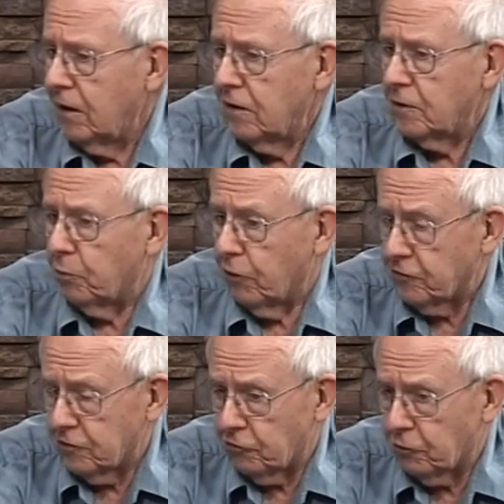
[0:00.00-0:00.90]
The
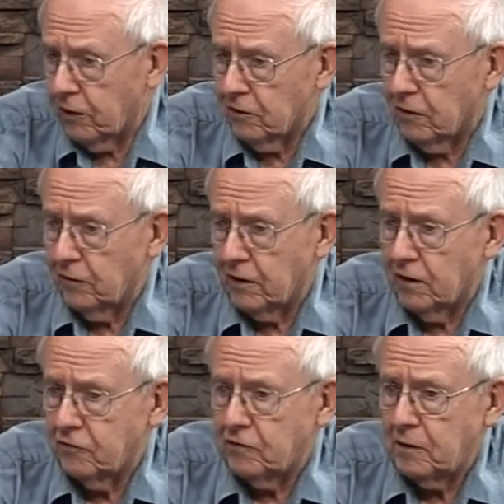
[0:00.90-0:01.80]
present threat on the
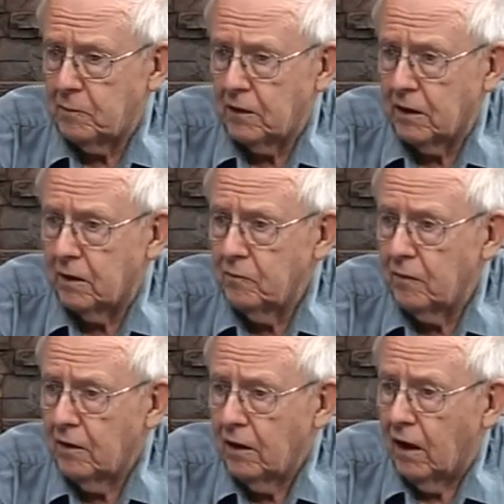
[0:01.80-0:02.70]

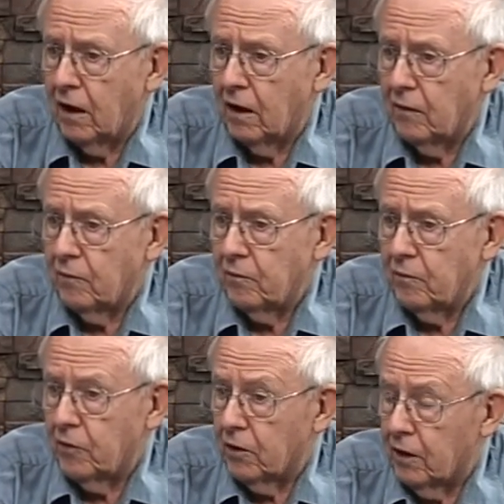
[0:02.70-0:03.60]
ICBM,
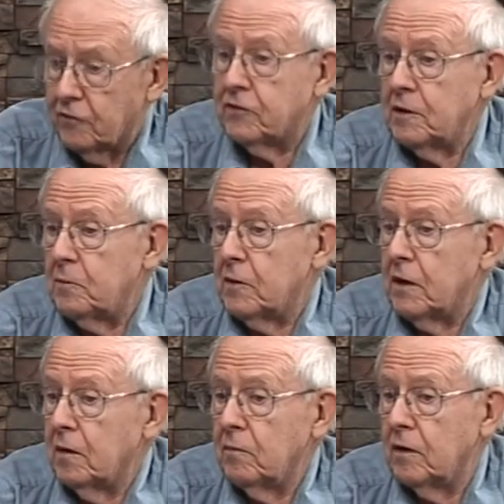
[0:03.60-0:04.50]
their
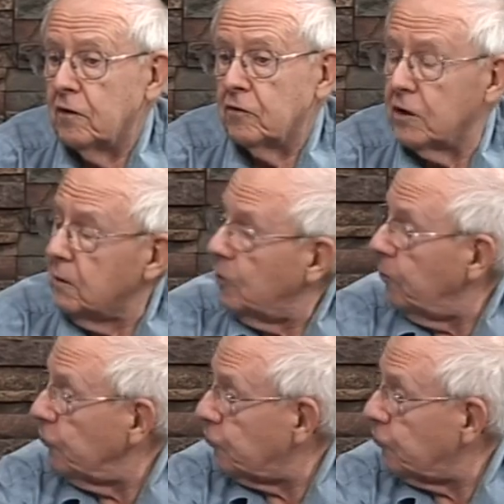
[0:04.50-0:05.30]
ICBM is on a mobile